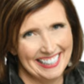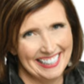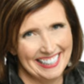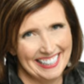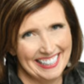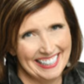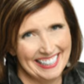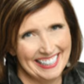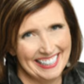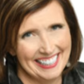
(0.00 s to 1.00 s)

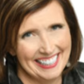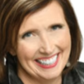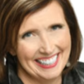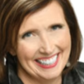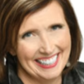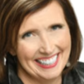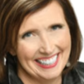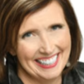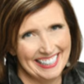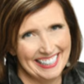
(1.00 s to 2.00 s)

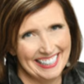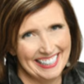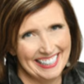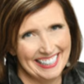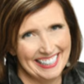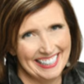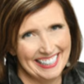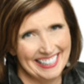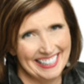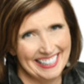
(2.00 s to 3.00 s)

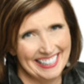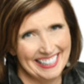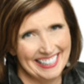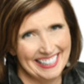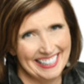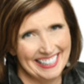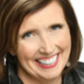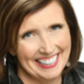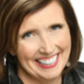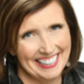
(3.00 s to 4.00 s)

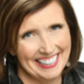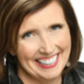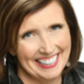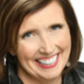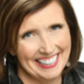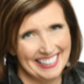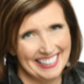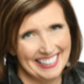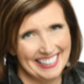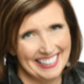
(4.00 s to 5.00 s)

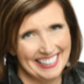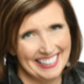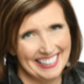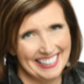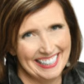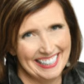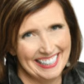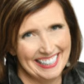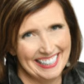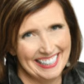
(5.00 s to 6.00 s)

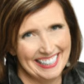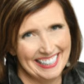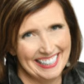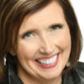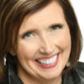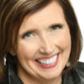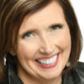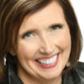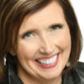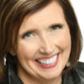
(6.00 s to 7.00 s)

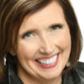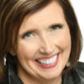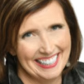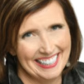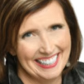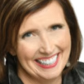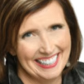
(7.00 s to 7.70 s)
[no speech]